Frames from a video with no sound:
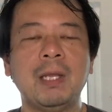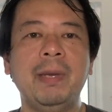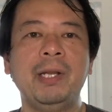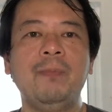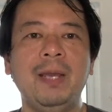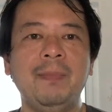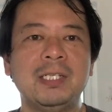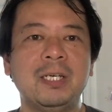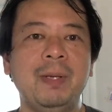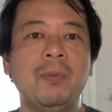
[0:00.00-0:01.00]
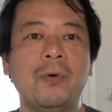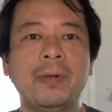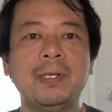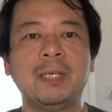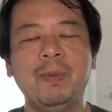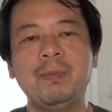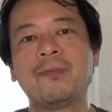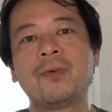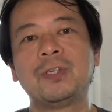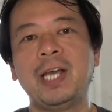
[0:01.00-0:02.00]
my new baby is going to be born. It's going to be
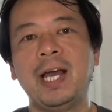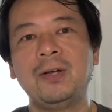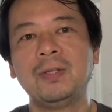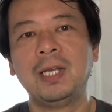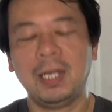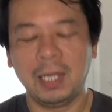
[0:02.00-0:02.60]
my first child.